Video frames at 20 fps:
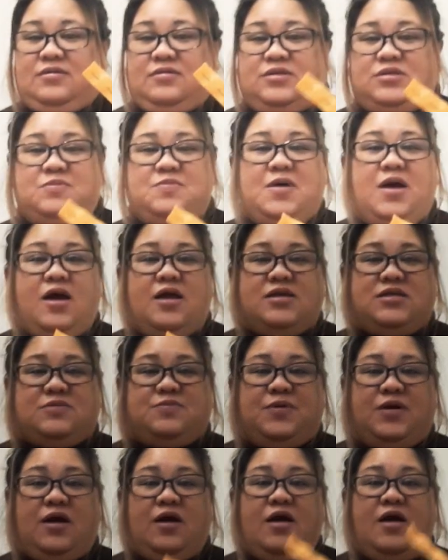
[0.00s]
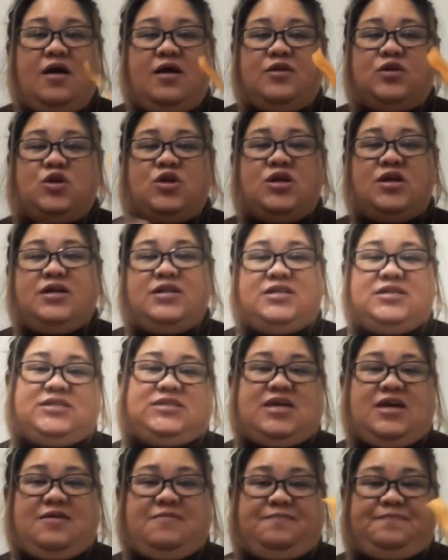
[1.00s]
to be honest, but they're not the
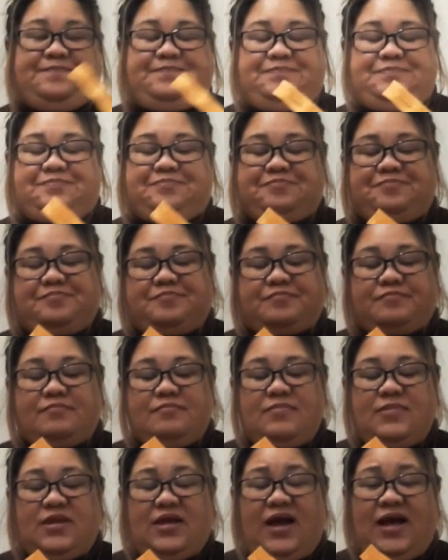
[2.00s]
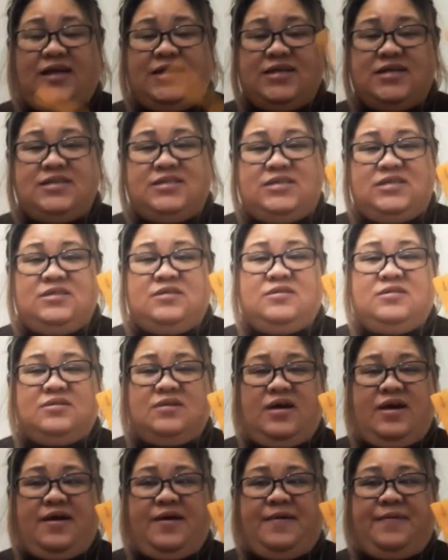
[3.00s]
same. This is,
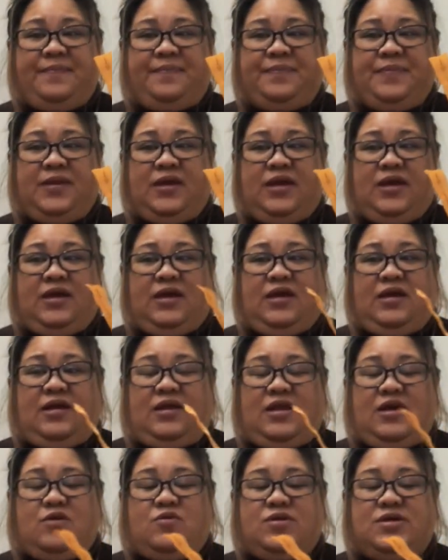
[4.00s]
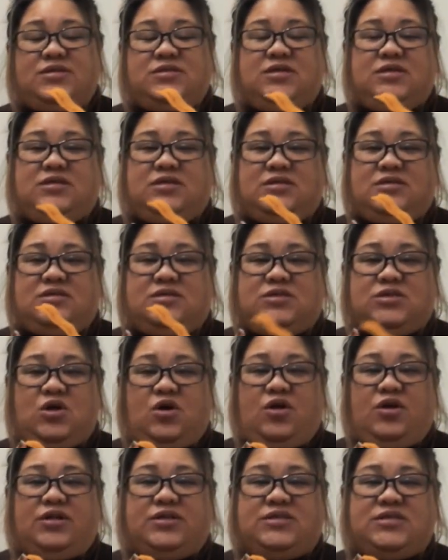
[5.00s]
like what I said, this is
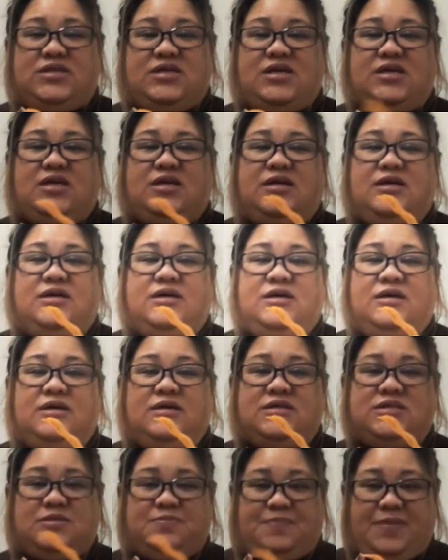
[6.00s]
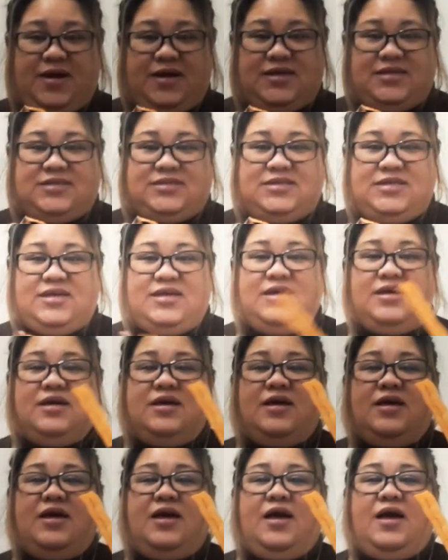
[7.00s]
salty, spicy,
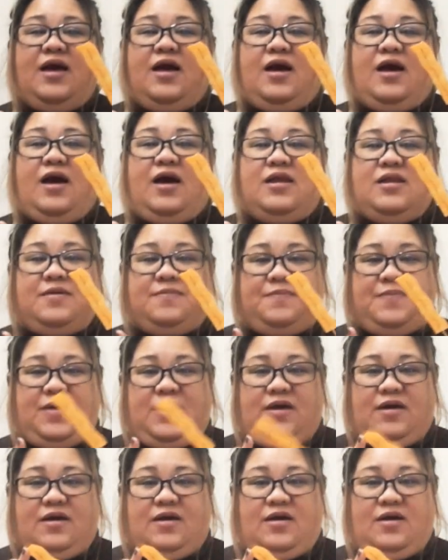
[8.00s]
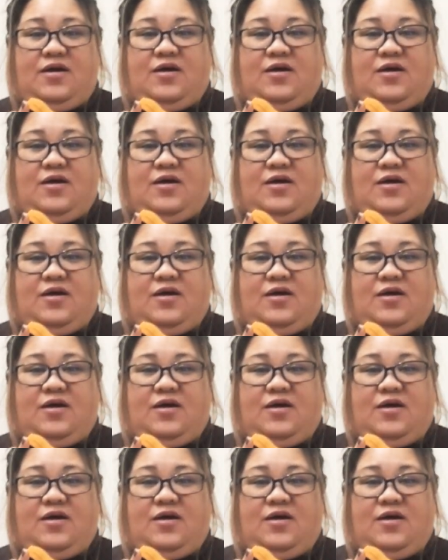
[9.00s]
and a bit